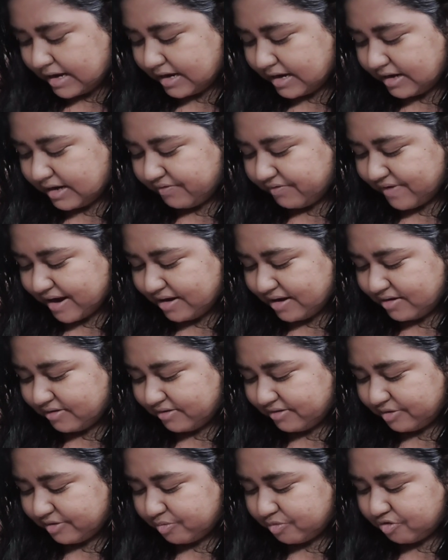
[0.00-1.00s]
an indie
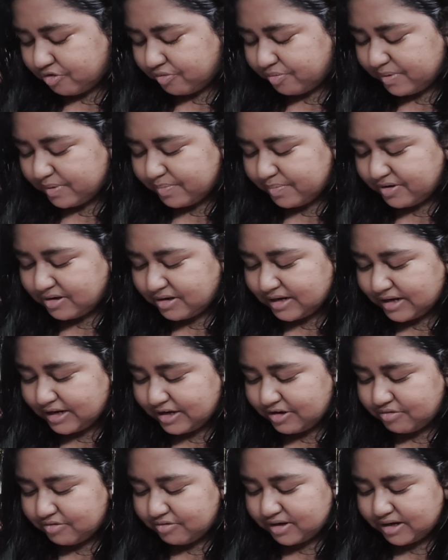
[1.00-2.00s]
fantasy more people
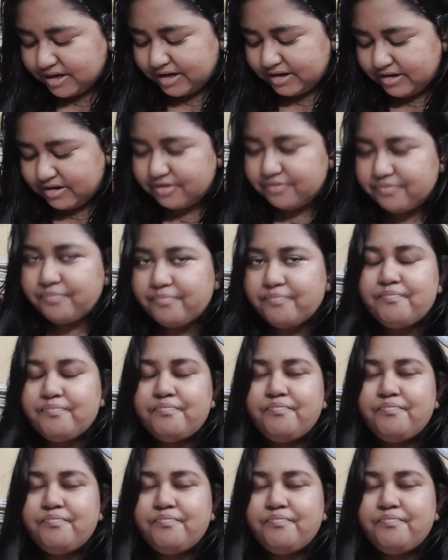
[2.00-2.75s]
need to read.